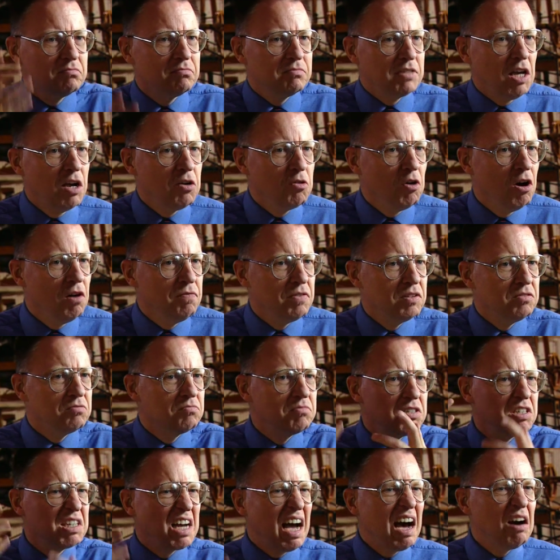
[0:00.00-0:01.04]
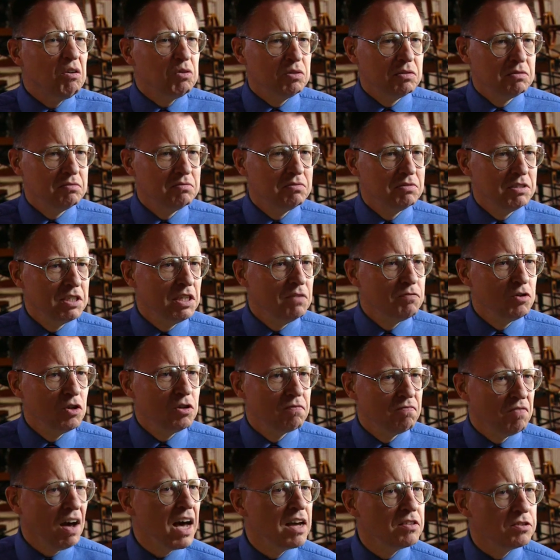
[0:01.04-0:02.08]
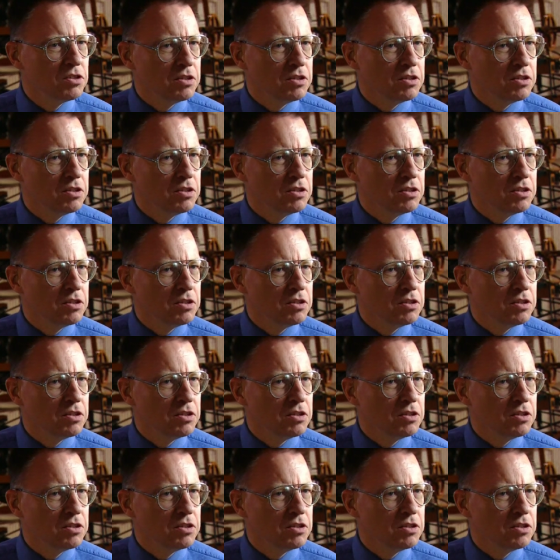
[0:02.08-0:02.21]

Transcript: take off and scout, see if you can find